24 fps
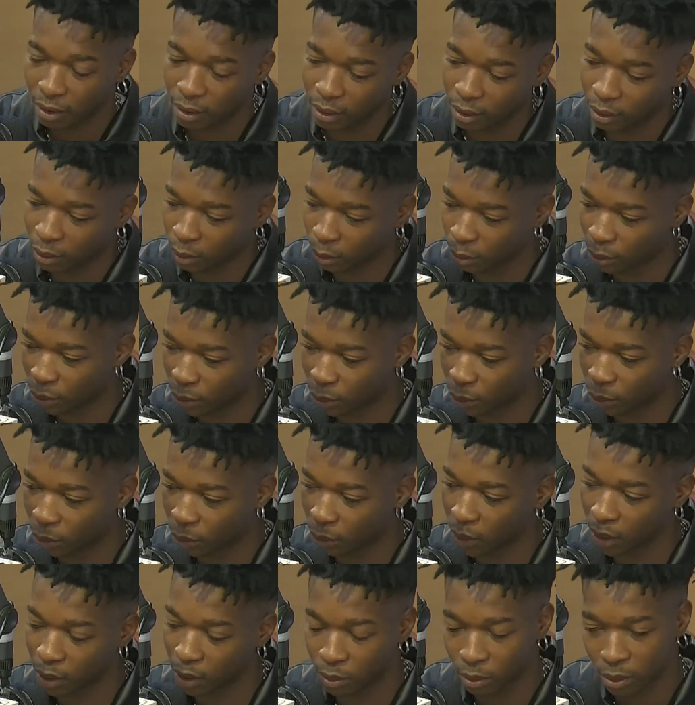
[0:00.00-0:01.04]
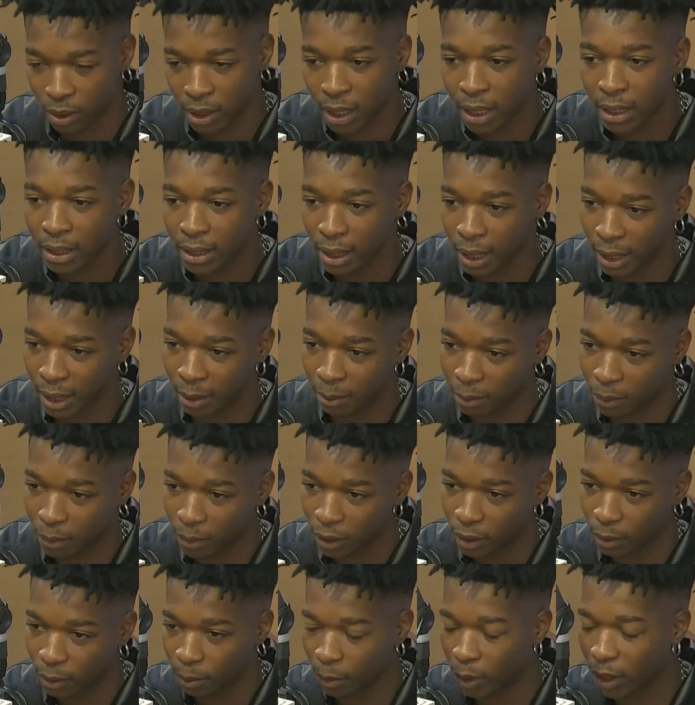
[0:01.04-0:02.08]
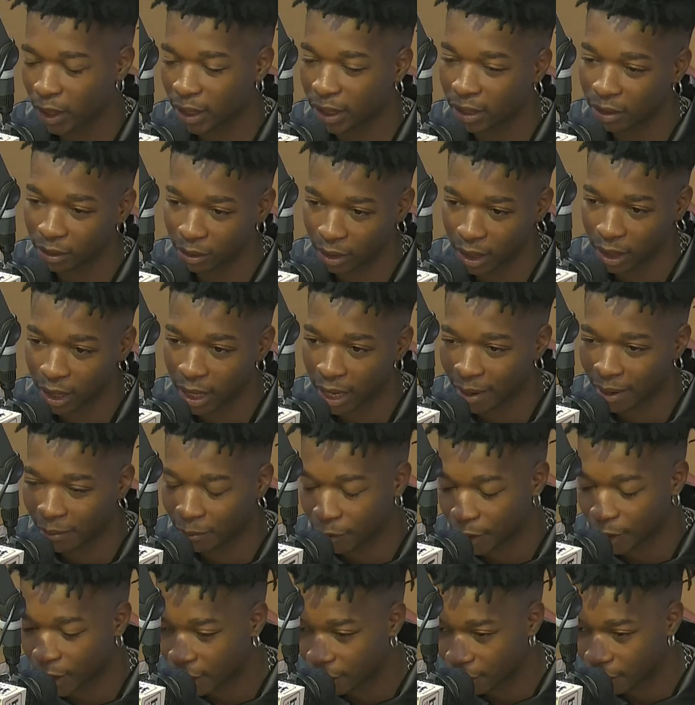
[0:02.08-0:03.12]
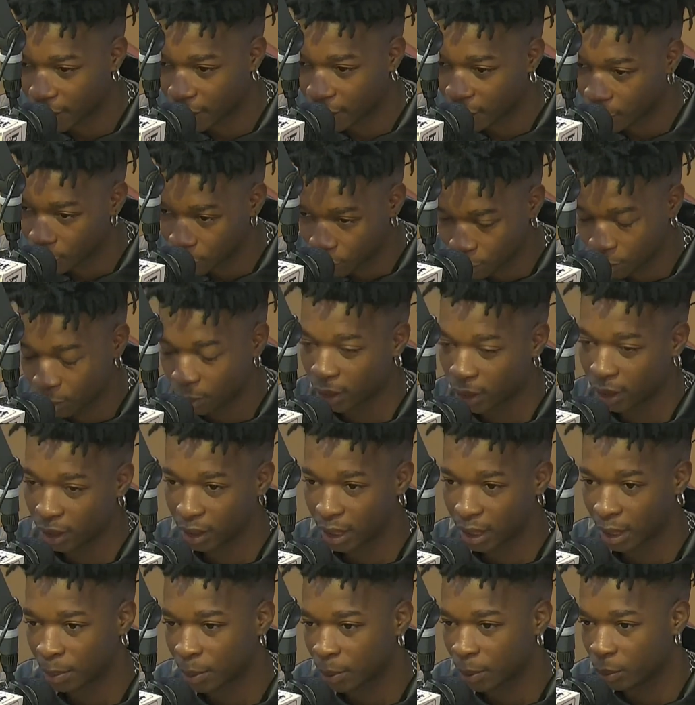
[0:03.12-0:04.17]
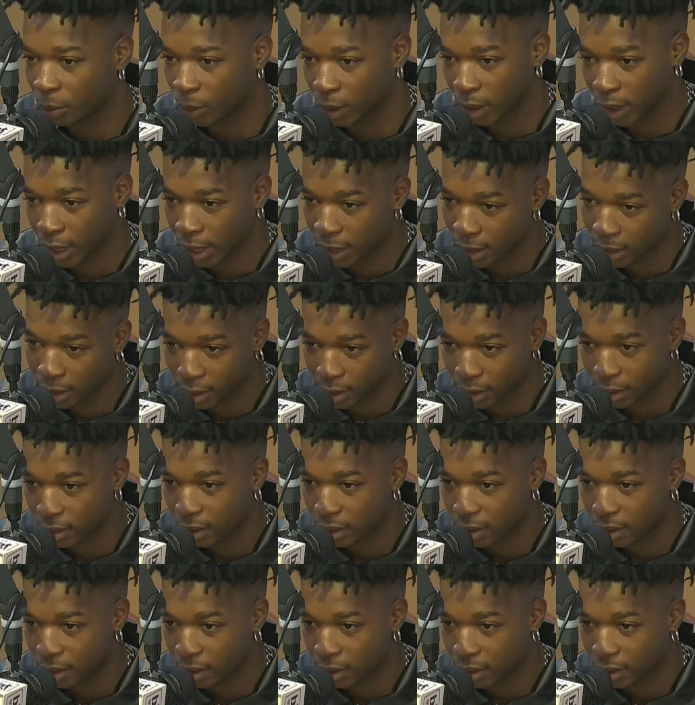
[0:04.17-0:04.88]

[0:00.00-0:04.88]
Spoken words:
You know, so it will take time, but at the end of the day, I'm very, very sure that people will get it.